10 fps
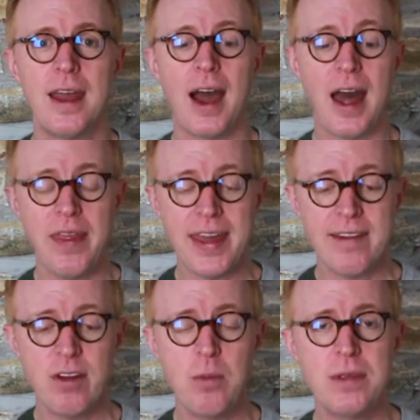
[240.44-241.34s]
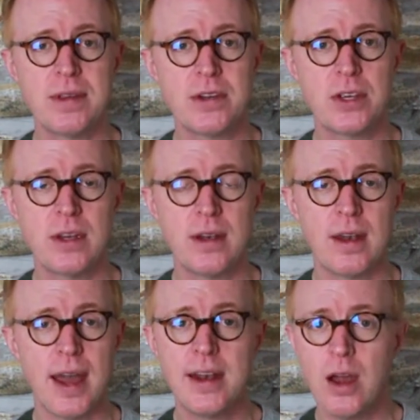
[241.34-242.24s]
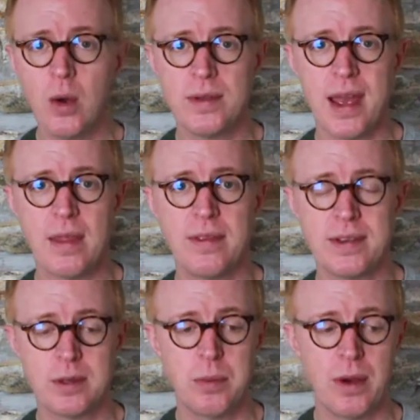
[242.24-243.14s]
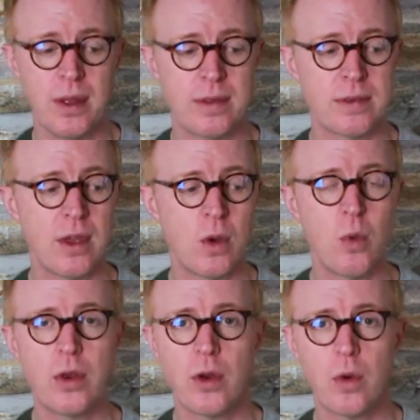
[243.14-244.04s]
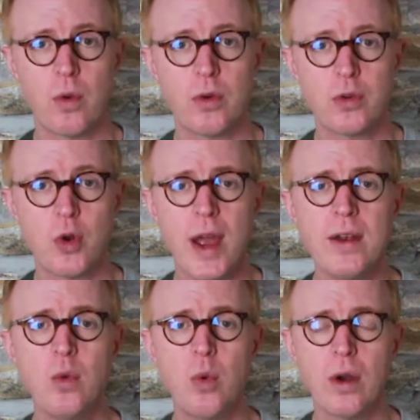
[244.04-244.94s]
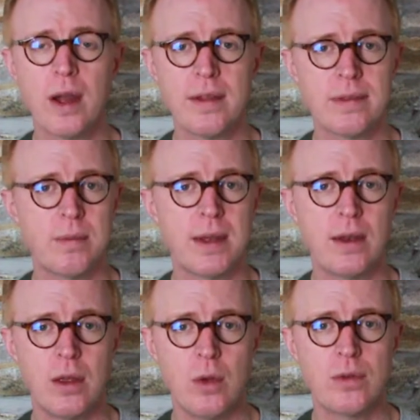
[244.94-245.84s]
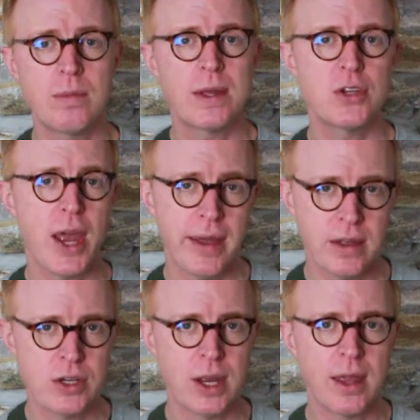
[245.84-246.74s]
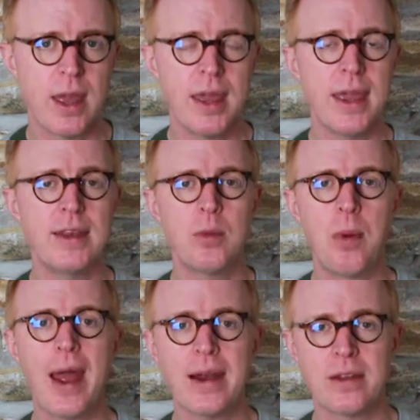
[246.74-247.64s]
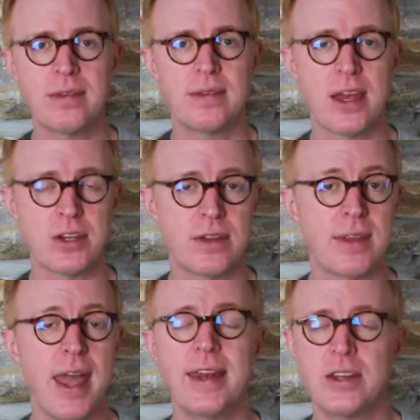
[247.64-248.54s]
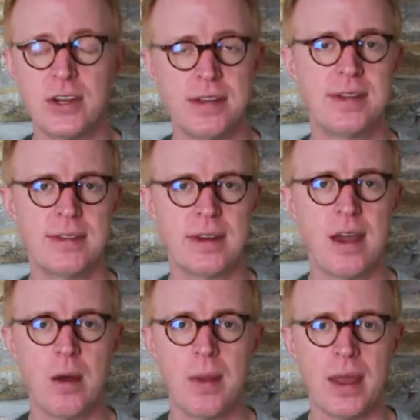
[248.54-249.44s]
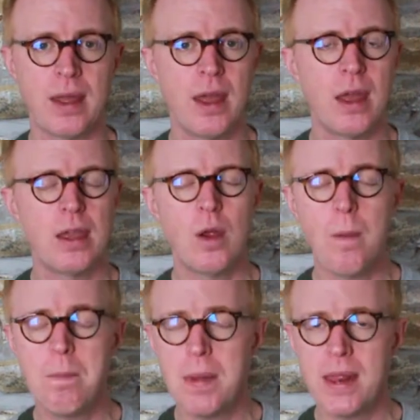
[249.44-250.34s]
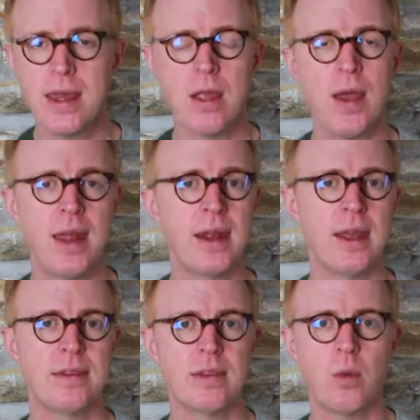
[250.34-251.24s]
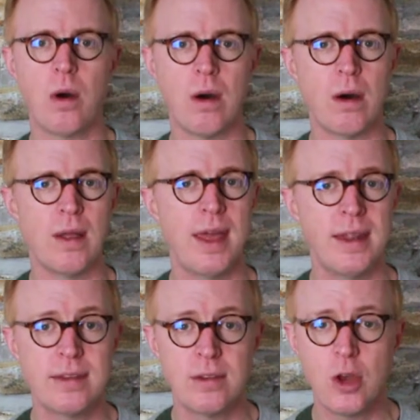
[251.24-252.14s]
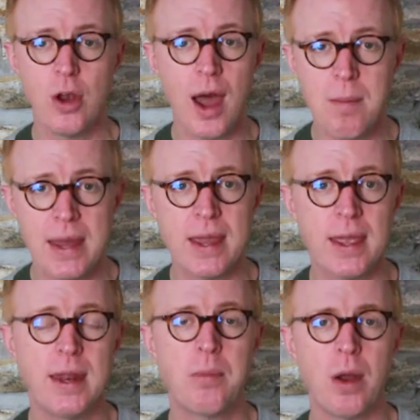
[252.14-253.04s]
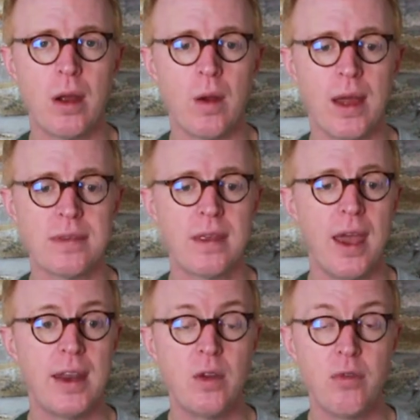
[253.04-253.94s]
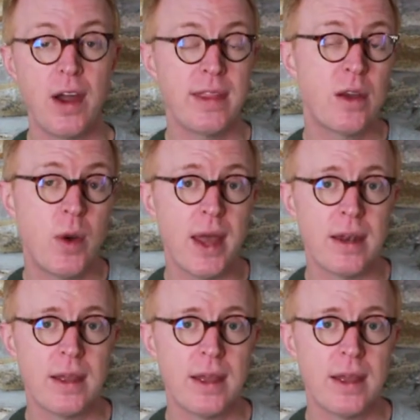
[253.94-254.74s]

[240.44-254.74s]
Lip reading: I think every musician I know has had this experience where you're trying to work on something new, something challenging in your practice sessions, and it just isn't coming. You're beating your head against the wall, and you're not making any progress, and you finally quit.